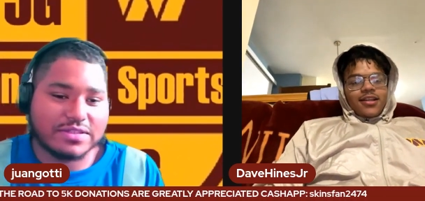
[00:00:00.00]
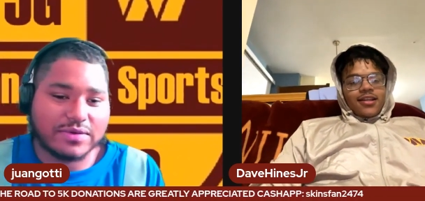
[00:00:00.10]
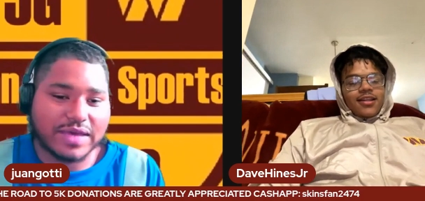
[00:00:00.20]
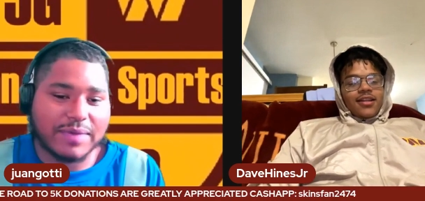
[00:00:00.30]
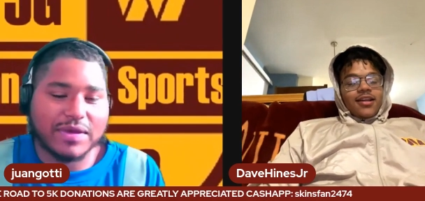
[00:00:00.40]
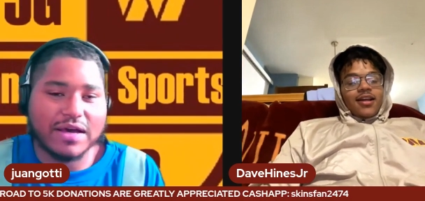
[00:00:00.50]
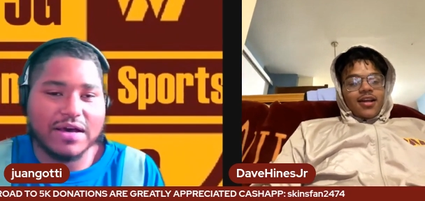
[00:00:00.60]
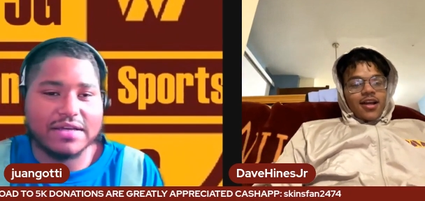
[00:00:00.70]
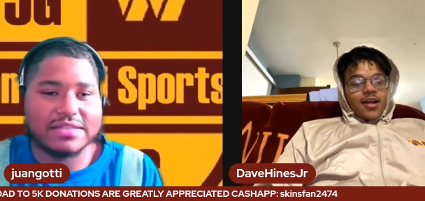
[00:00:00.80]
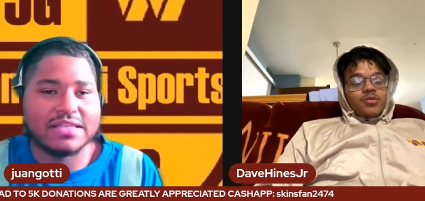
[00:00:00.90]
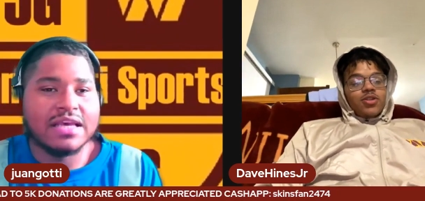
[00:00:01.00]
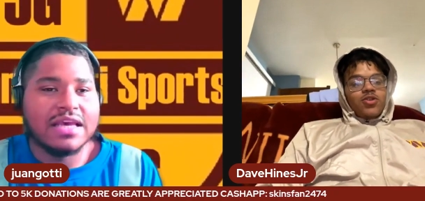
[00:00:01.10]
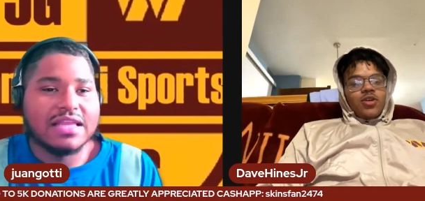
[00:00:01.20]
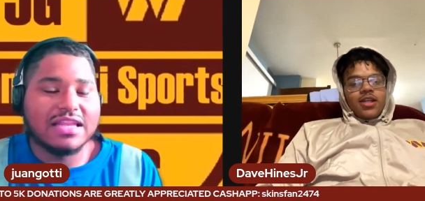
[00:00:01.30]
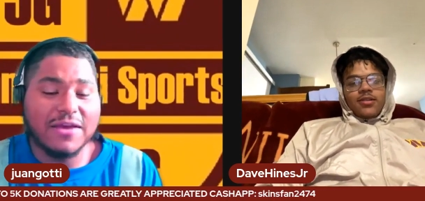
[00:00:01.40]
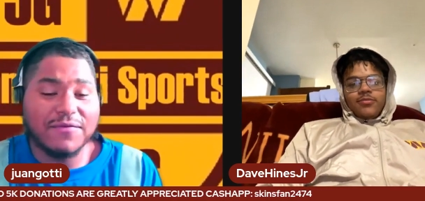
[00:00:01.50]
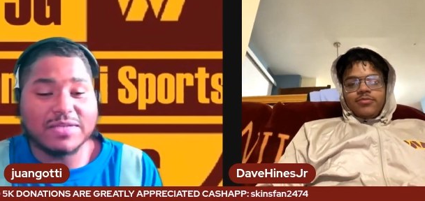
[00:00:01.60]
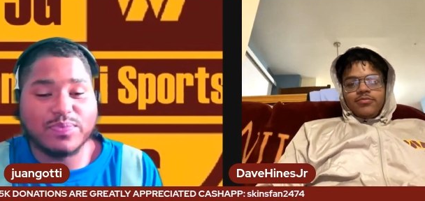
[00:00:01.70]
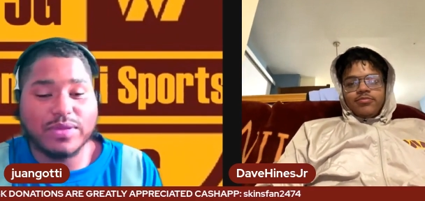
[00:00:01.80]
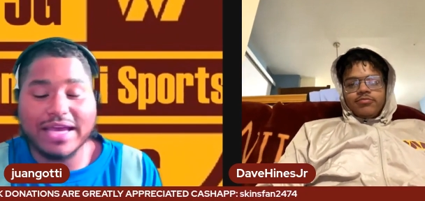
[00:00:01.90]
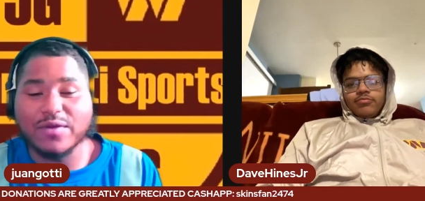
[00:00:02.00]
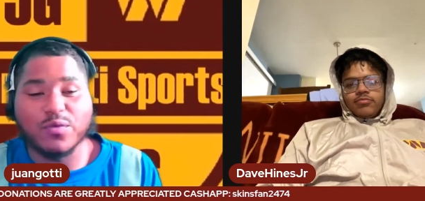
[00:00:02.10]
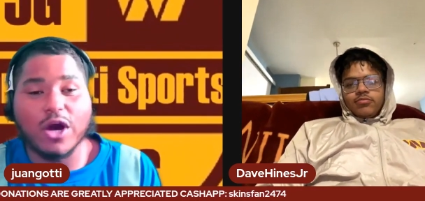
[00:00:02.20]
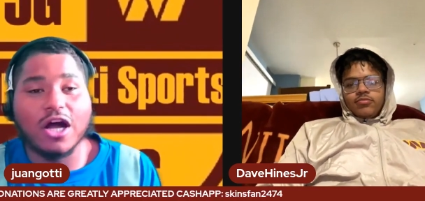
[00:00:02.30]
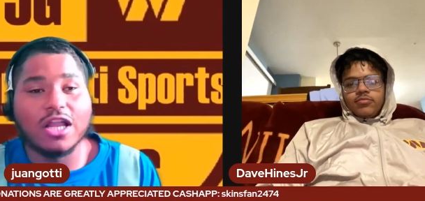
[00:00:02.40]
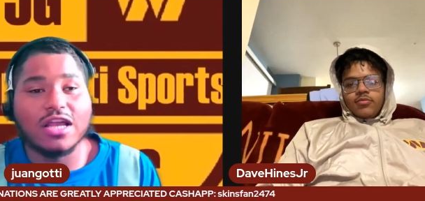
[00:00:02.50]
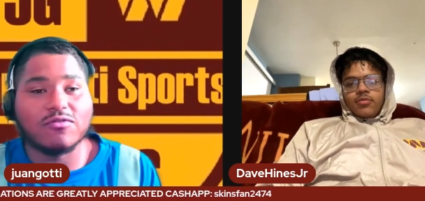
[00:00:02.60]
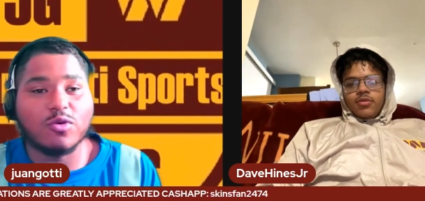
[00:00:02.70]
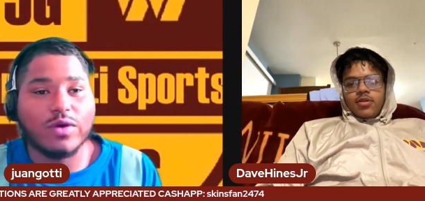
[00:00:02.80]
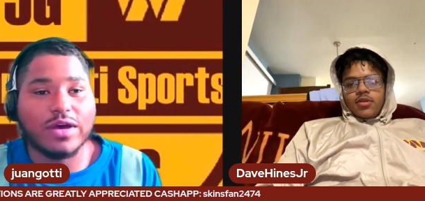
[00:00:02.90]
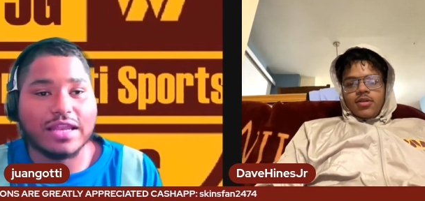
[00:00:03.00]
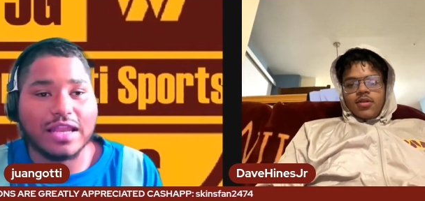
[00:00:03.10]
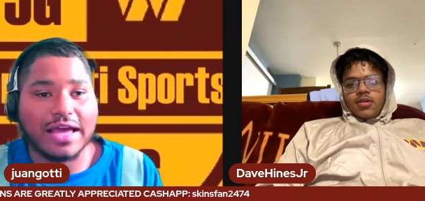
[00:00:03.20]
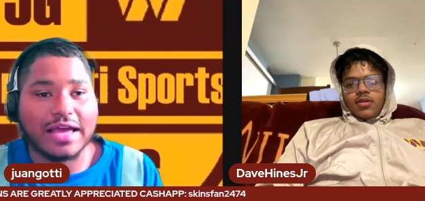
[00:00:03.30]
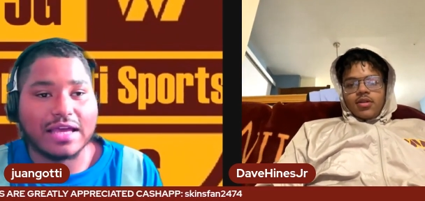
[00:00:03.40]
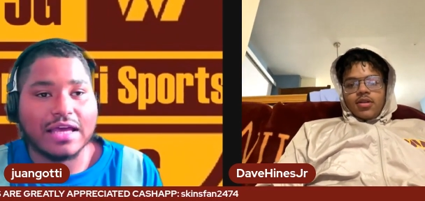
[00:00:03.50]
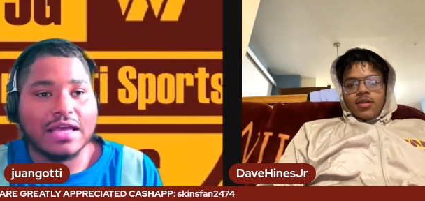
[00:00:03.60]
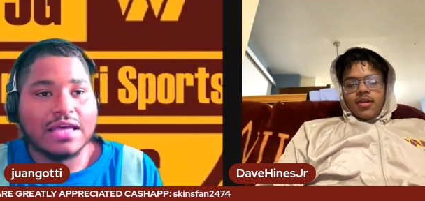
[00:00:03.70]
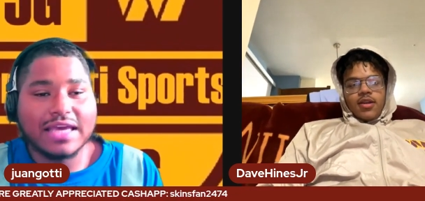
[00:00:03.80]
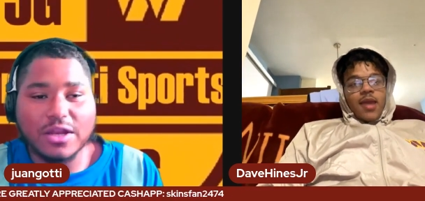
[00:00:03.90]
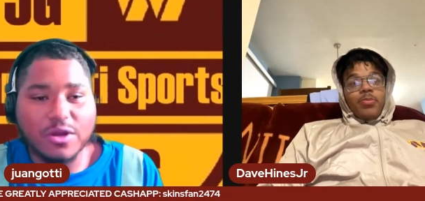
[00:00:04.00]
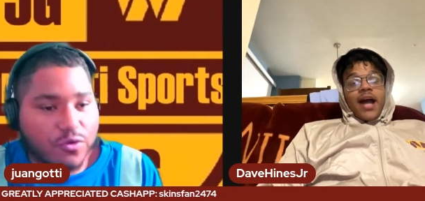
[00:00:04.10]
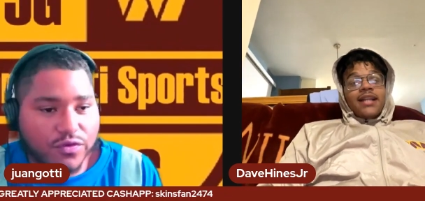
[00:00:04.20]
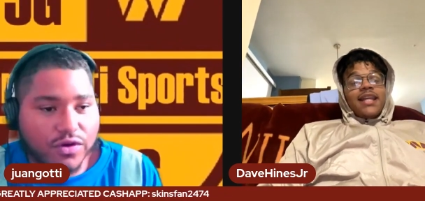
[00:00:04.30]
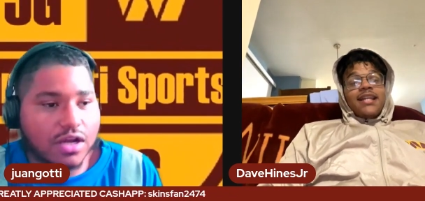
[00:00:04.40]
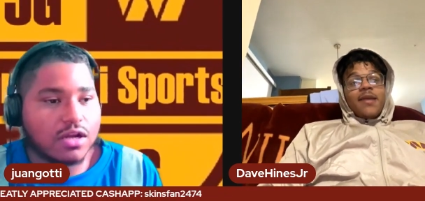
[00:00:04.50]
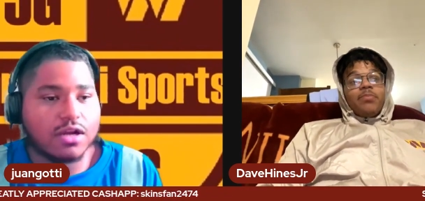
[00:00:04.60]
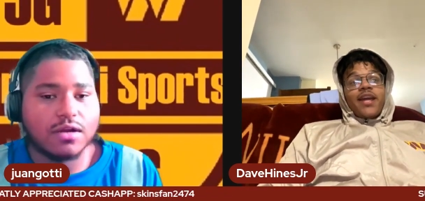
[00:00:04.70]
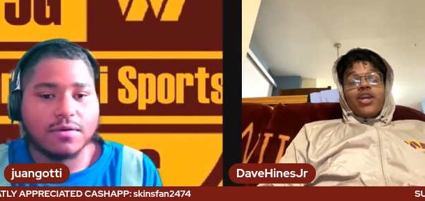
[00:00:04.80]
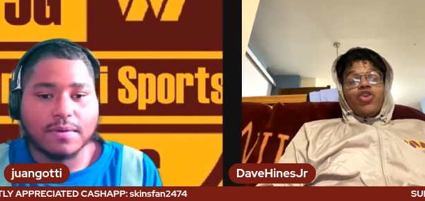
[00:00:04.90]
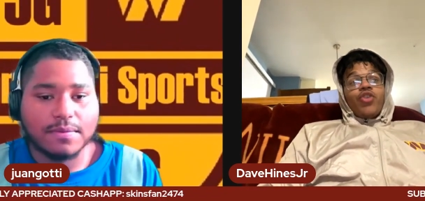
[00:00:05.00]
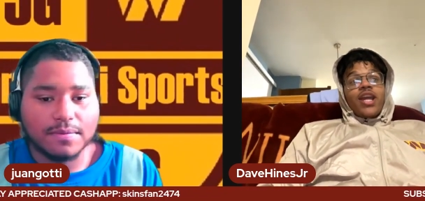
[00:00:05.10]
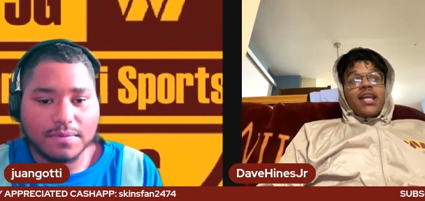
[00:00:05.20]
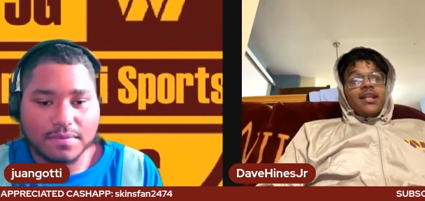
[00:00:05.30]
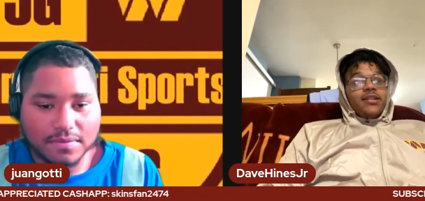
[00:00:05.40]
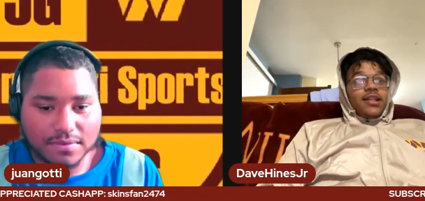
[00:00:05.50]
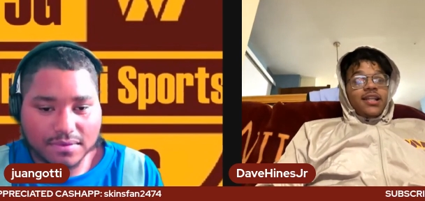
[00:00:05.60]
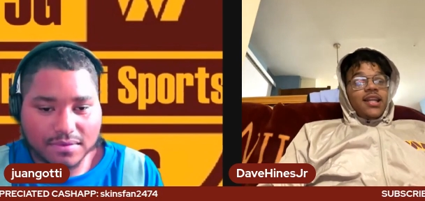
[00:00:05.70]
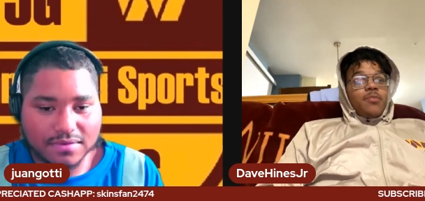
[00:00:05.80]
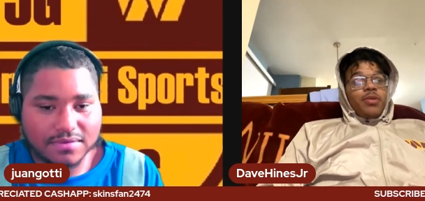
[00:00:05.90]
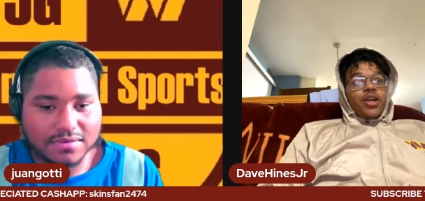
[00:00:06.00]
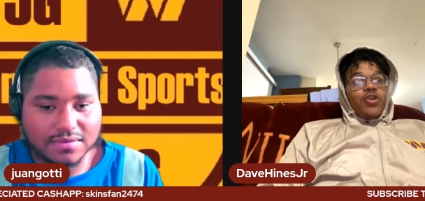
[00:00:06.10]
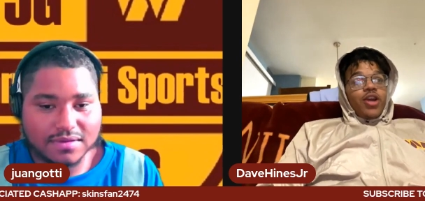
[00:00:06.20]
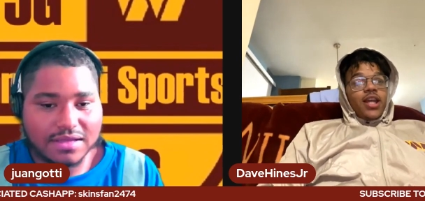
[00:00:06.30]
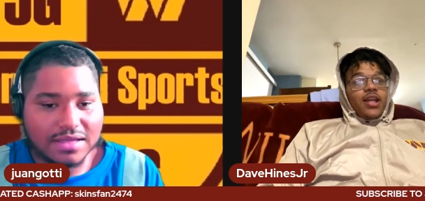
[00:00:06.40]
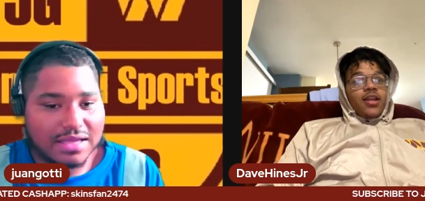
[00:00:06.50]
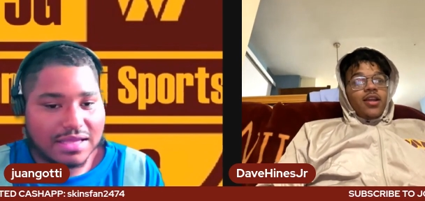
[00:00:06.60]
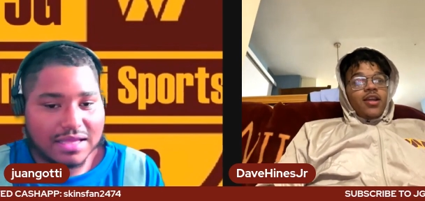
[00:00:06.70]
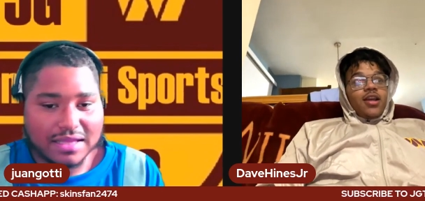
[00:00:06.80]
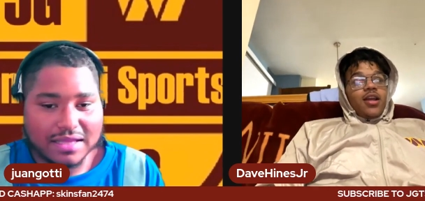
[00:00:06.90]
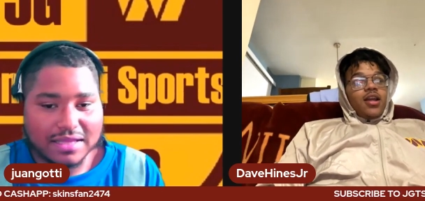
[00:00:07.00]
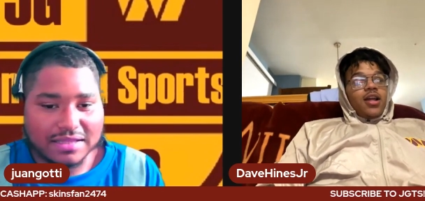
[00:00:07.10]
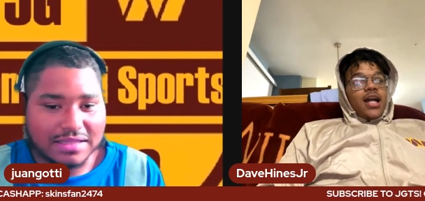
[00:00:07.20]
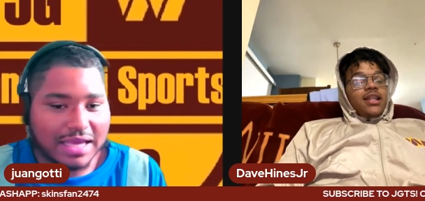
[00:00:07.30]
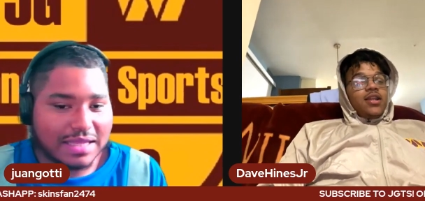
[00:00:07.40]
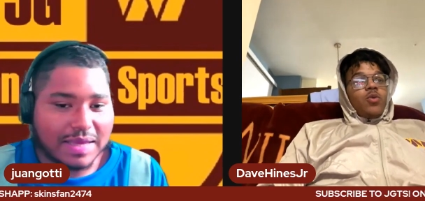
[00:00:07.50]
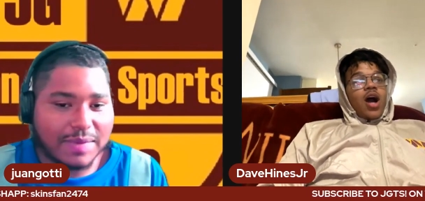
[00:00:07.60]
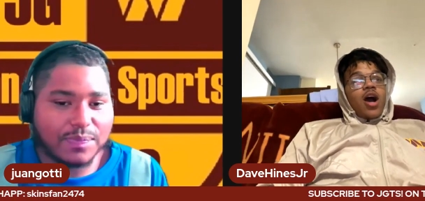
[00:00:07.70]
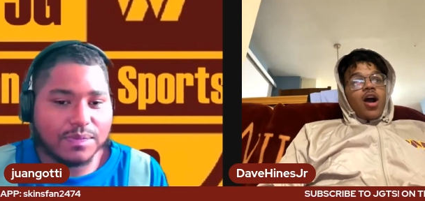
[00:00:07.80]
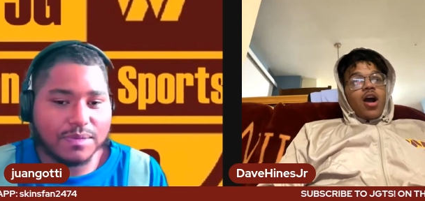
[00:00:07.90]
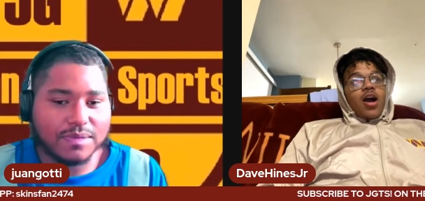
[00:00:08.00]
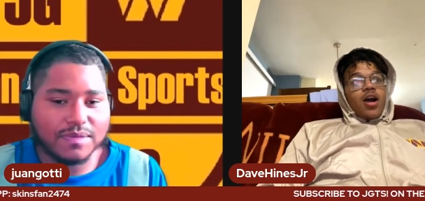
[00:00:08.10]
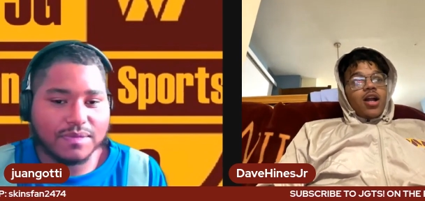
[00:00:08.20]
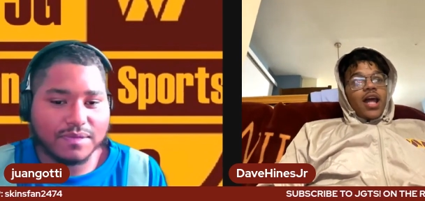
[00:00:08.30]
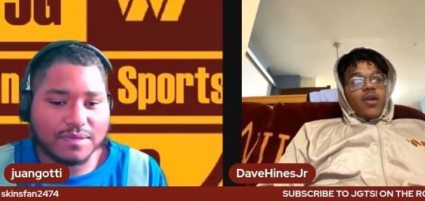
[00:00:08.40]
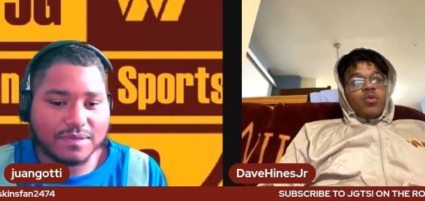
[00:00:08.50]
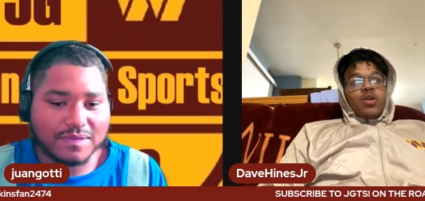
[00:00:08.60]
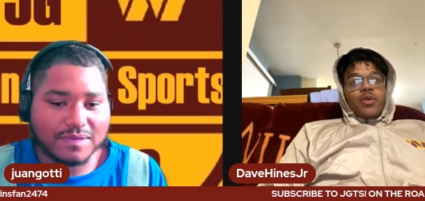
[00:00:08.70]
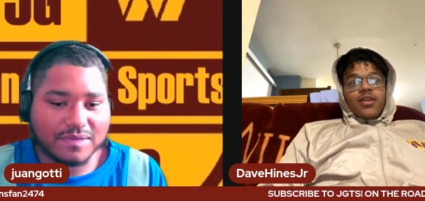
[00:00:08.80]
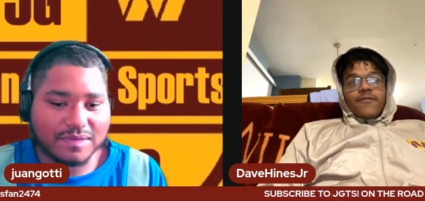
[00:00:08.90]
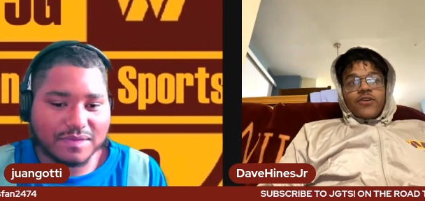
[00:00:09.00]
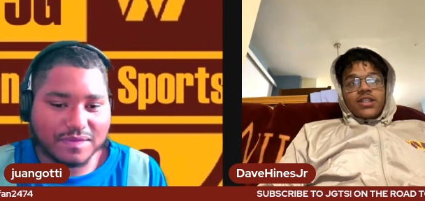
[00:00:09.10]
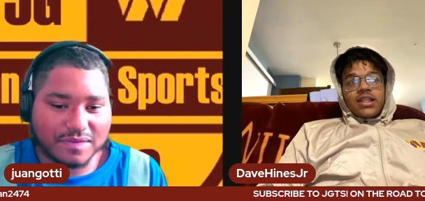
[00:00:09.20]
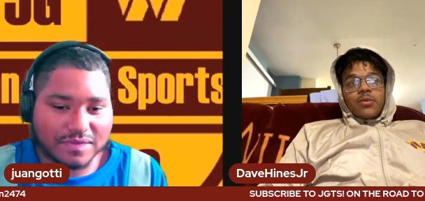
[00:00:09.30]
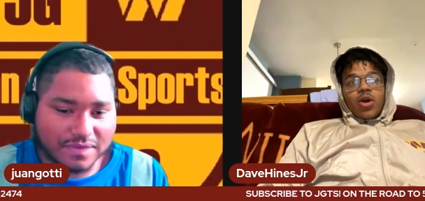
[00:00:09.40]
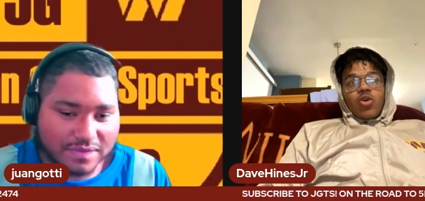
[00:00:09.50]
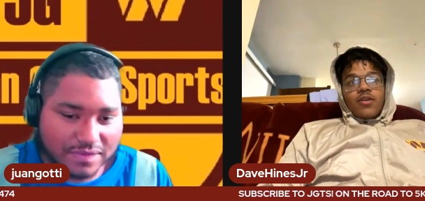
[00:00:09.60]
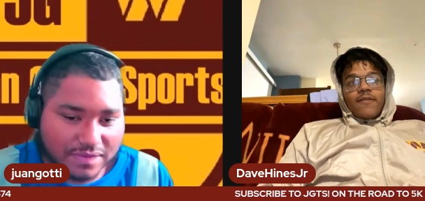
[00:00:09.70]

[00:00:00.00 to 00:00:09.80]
Speaker 1: Okay, because Absolutely. the defense played well enough to win. Like Kendall, they, I think they played
Speaker 2: great. Not that they played great. They, I, they, well, like wouldn't we the first team to hold the